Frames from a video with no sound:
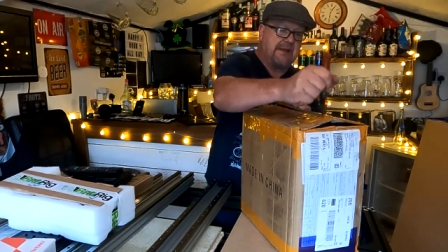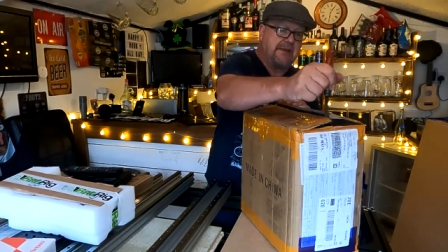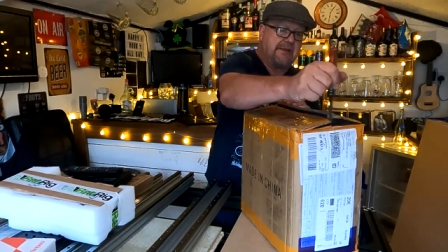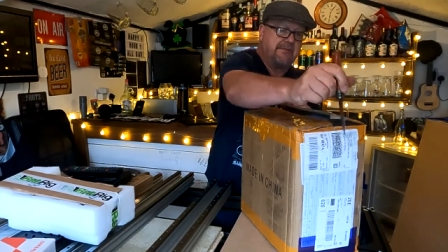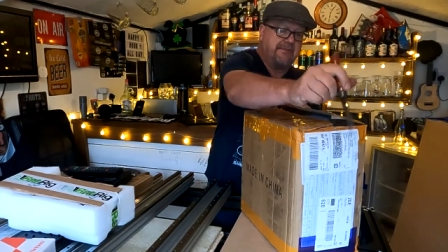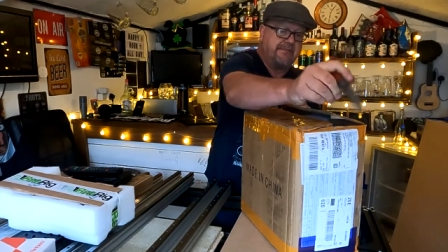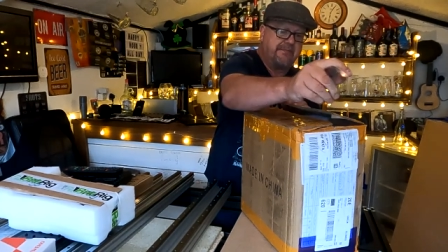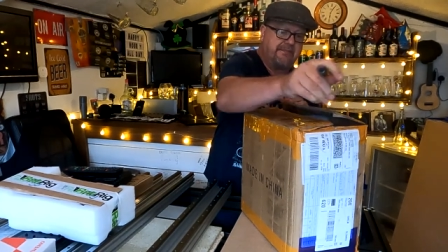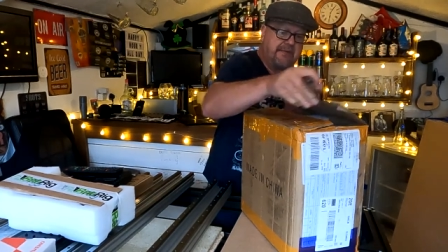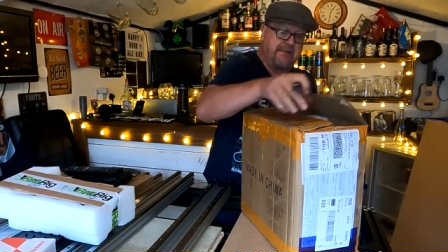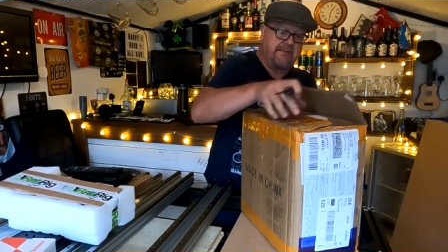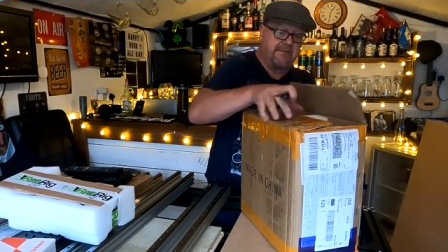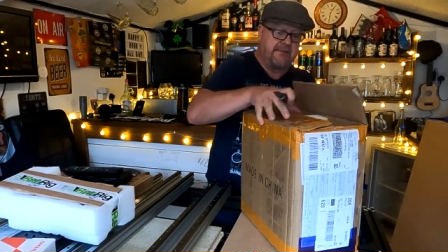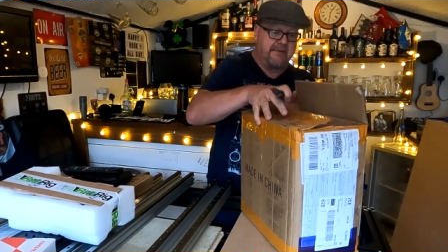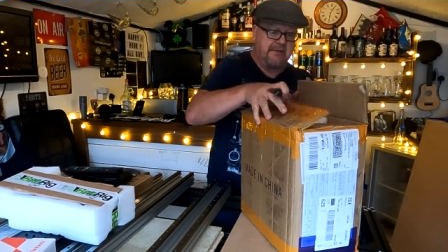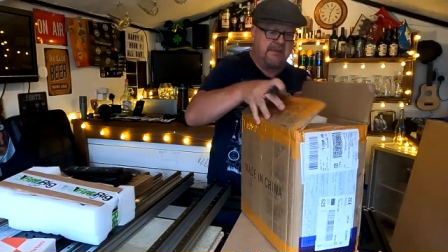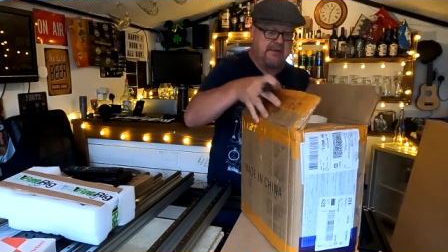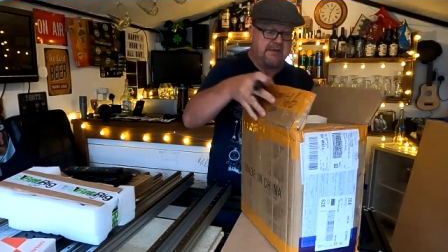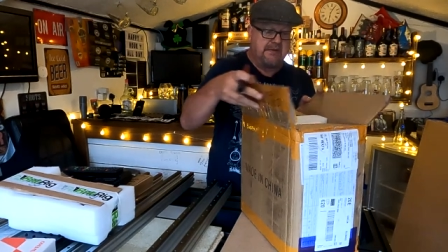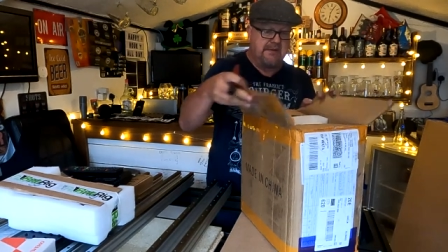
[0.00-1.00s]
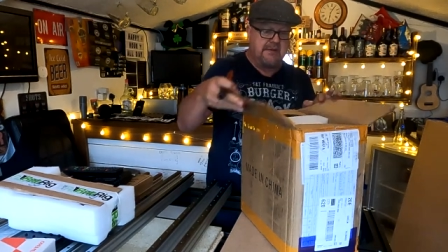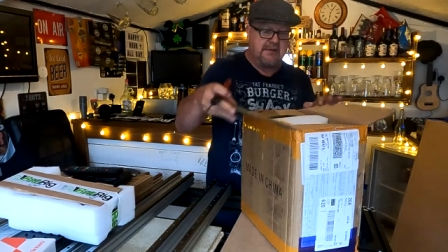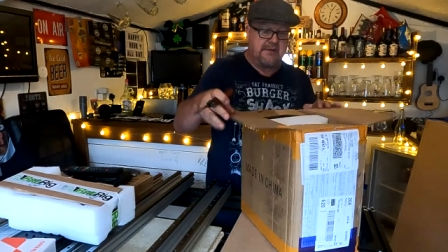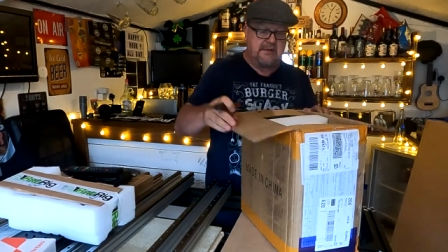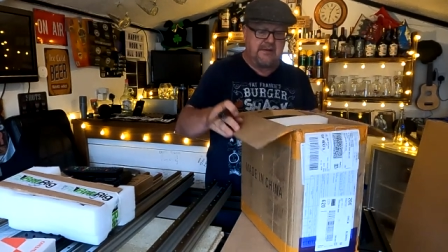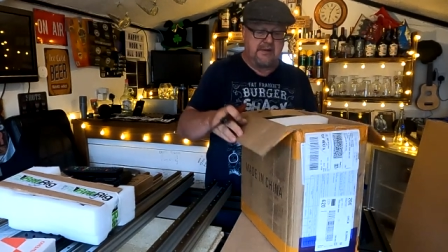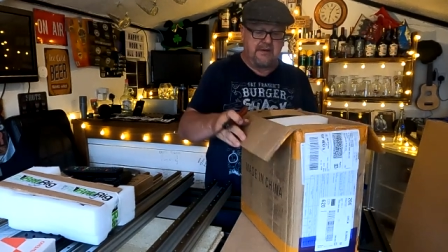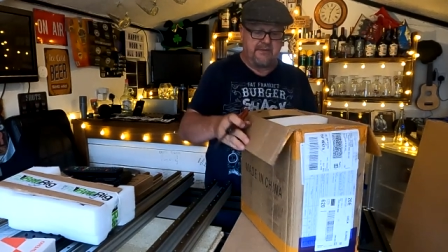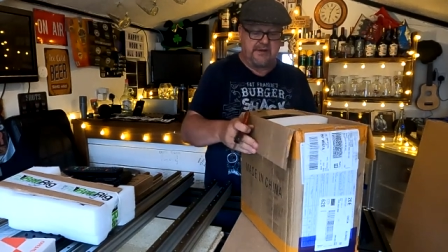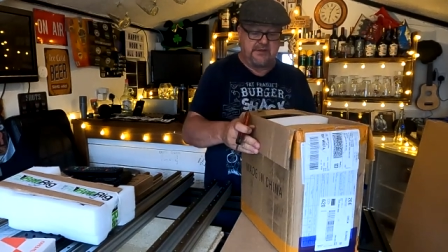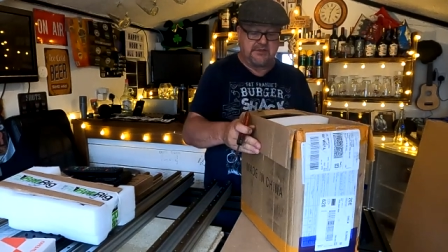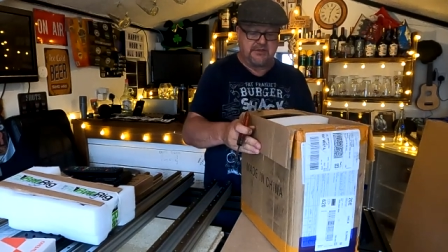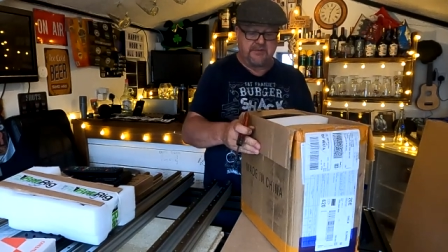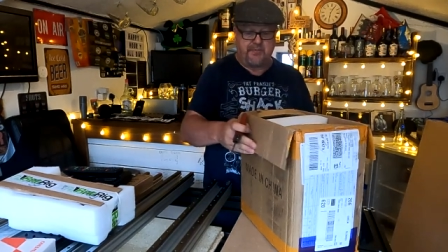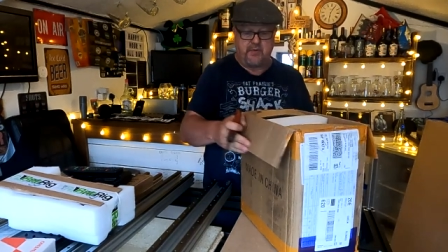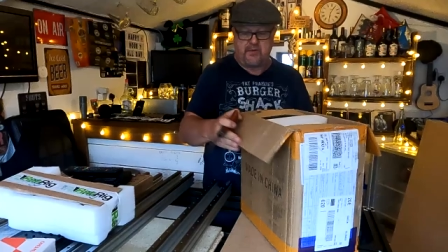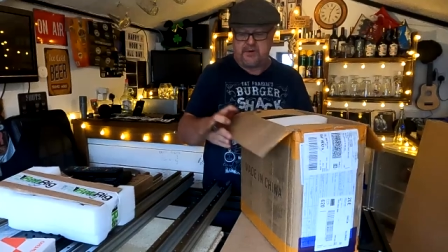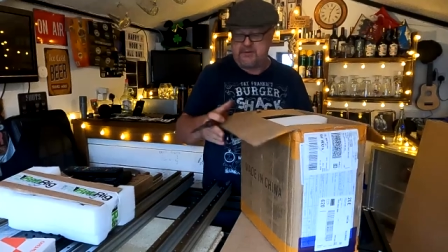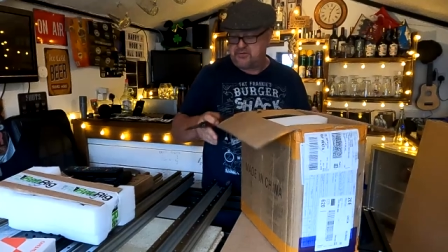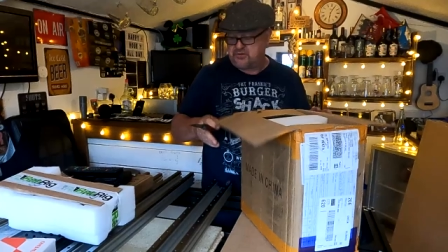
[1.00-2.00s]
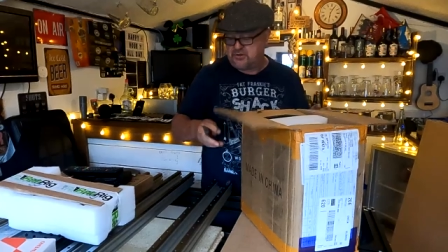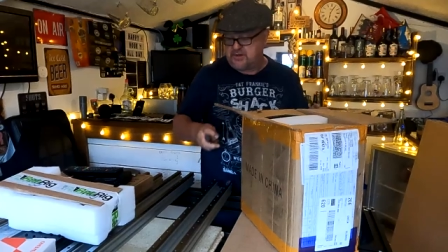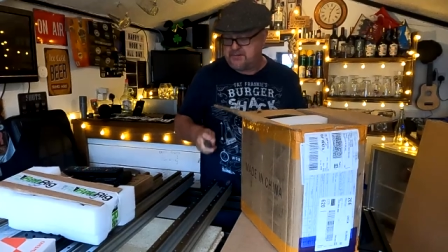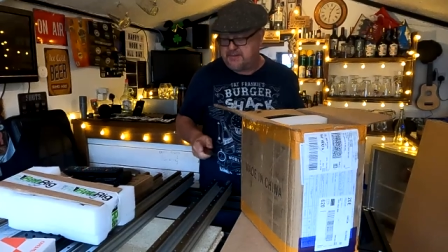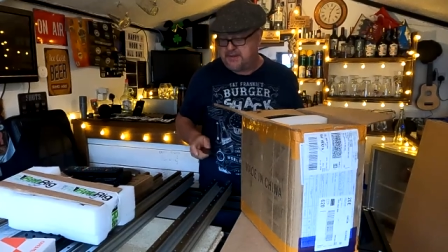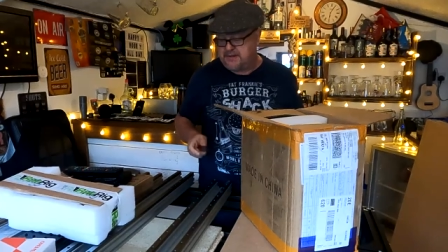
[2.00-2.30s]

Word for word: I think that's the point I'm trying